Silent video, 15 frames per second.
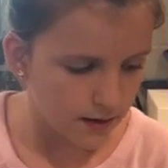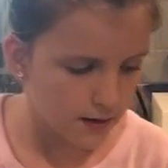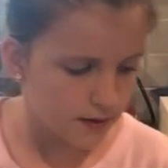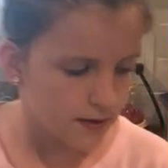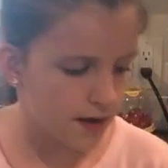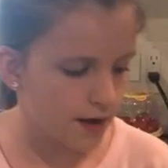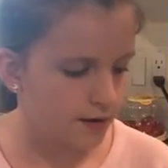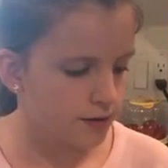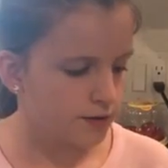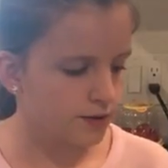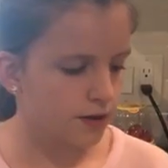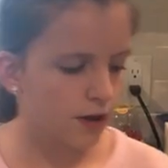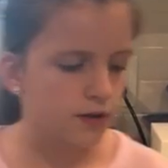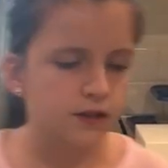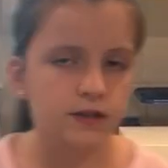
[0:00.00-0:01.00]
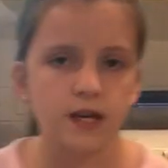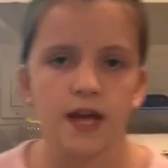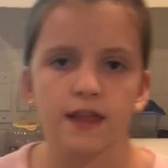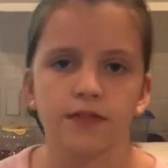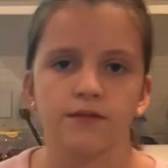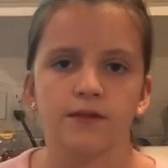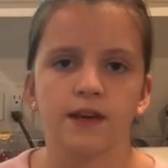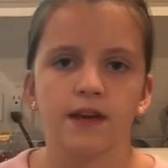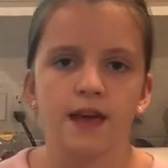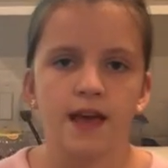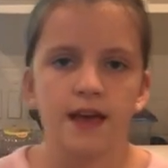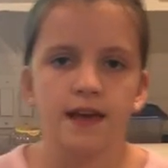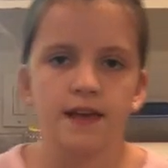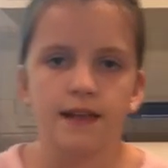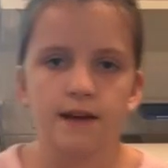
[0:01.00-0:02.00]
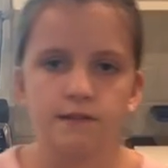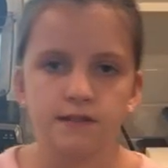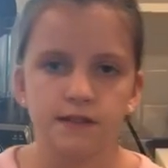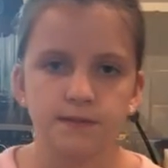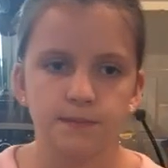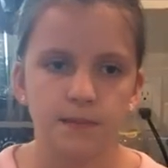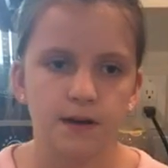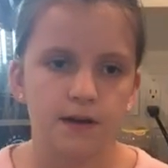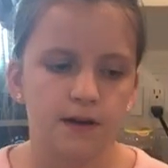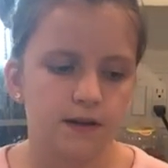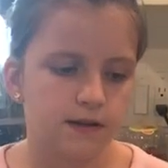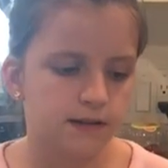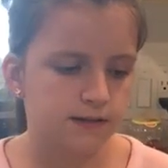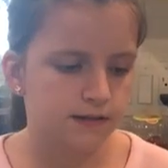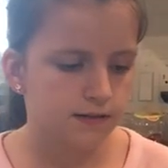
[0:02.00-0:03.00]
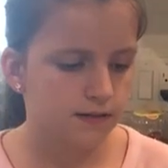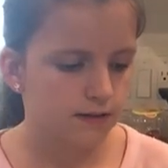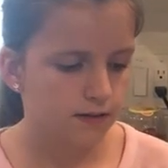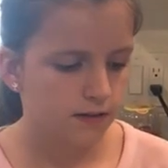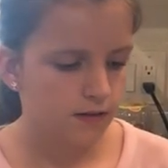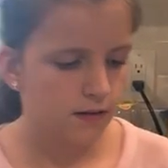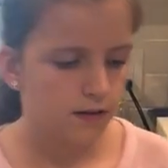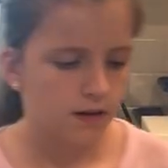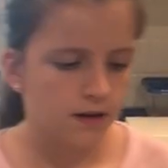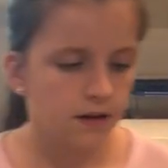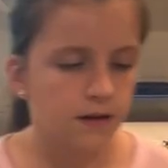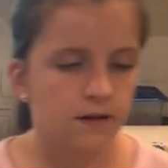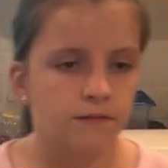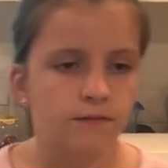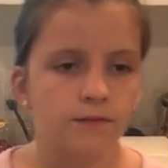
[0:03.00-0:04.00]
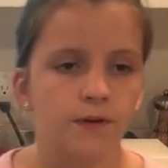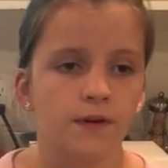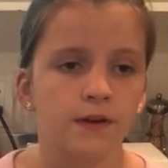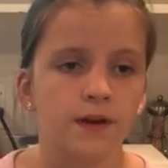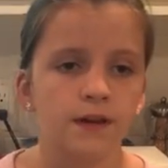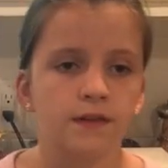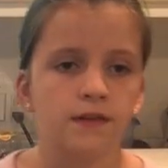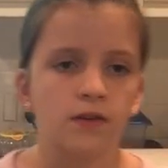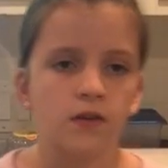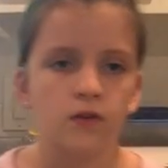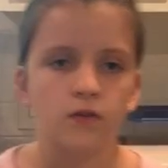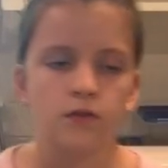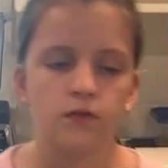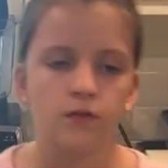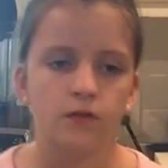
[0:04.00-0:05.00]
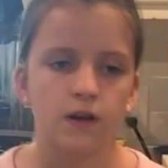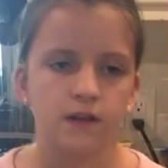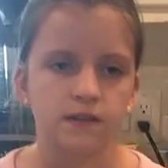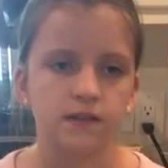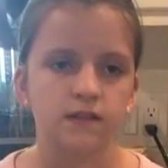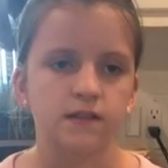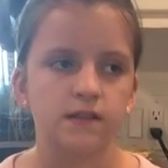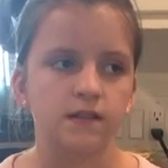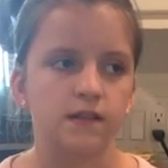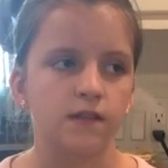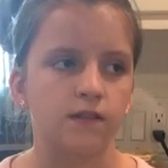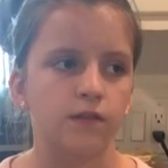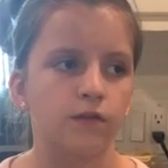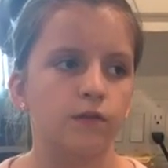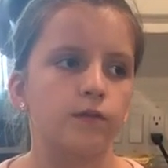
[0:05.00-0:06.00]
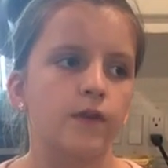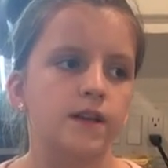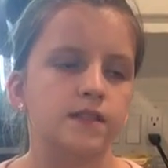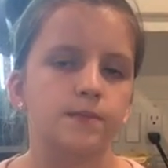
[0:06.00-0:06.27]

Now you should also get 3 8-ounce mugs. Really 2, because this is a 2 mug